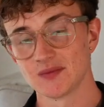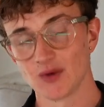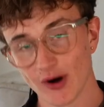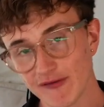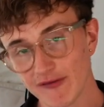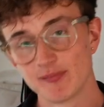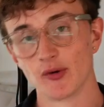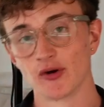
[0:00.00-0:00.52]

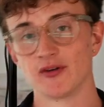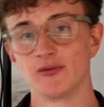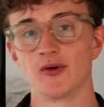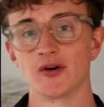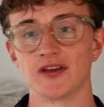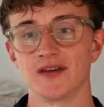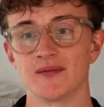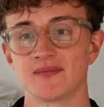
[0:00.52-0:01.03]
of Boogie
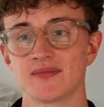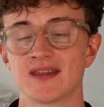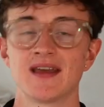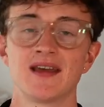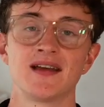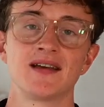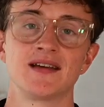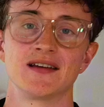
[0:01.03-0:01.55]
Woogie
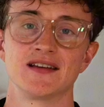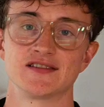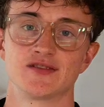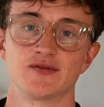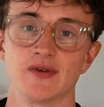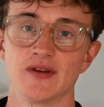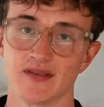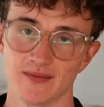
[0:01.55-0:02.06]
is the
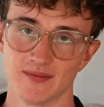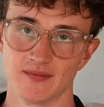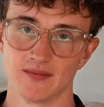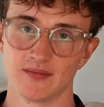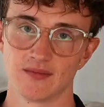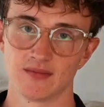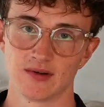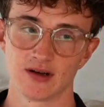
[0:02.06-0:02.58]
rhythm,
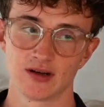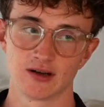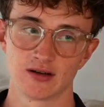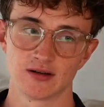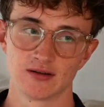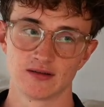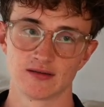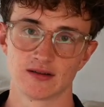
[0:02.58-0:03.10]

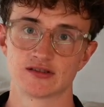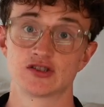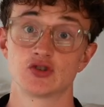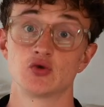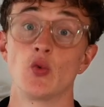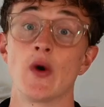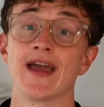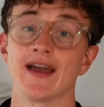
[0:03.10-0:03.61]
the
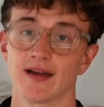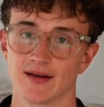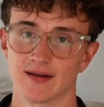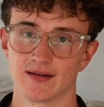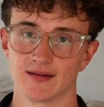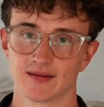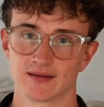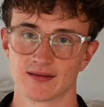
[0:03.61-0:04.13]
swing,
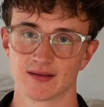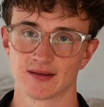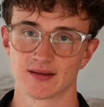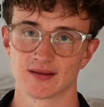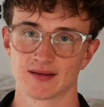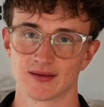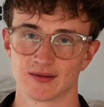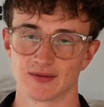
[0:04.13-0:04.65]

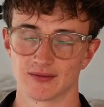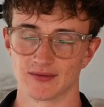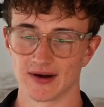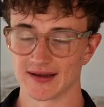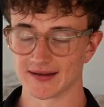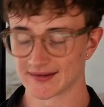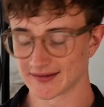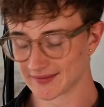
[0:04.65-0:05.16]

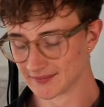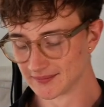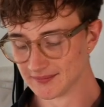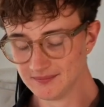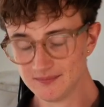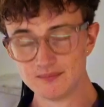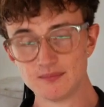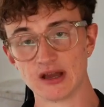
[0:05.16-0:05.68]
right?
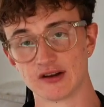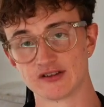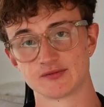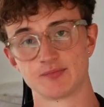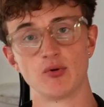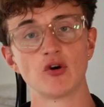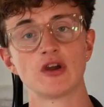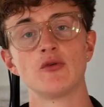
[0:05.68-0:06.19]
Because
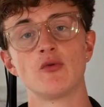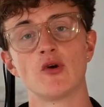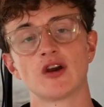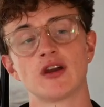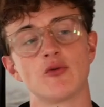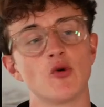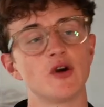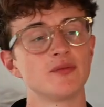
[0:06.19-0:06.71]
Boogie
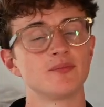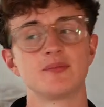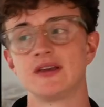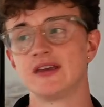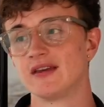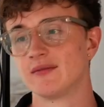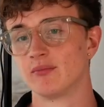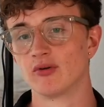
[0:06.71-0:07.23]
Woogie wouldn't
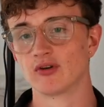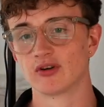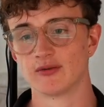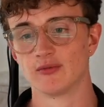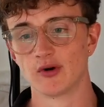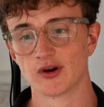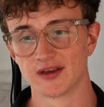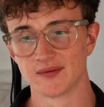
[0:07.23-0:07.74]
be Boogie
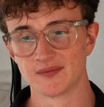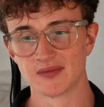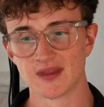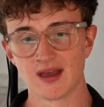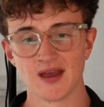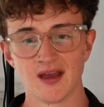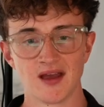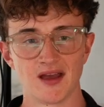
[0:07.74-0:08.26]
Woogie
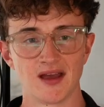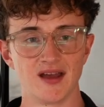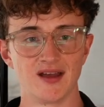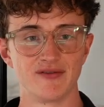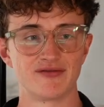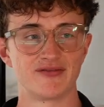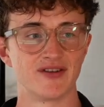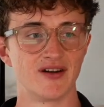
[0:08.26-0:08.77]

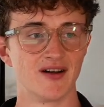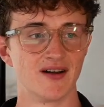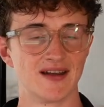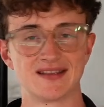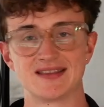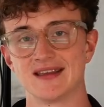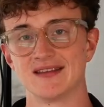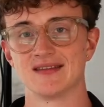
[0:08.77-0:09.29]
if
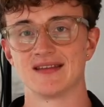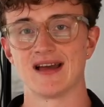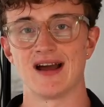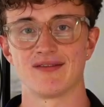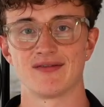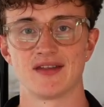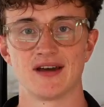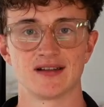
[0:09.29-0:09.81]
it didn't
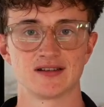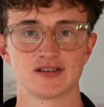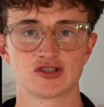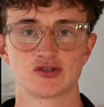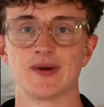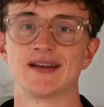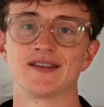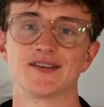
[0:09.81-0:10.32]
have that
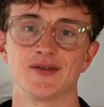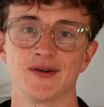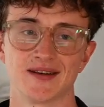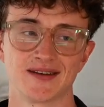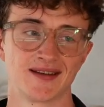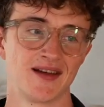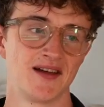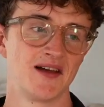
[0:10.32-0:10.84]
swing to
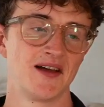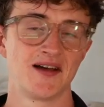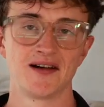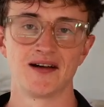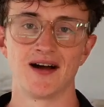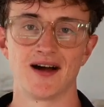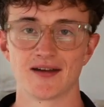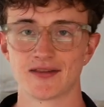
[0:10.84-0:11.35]
it.
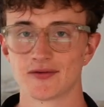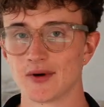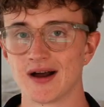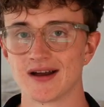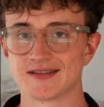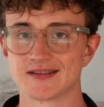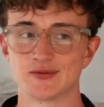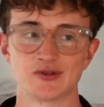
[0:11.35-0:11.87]

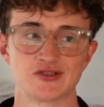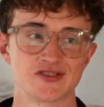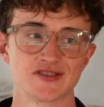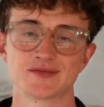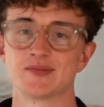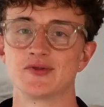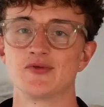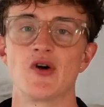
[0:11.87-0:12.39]
Otherwise, it would
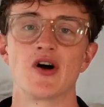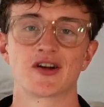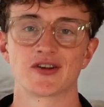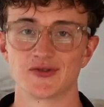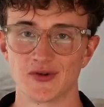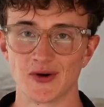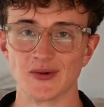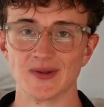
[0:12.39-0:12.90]
just be rock
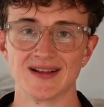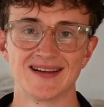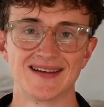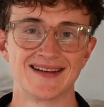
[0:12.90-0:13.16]
and roll,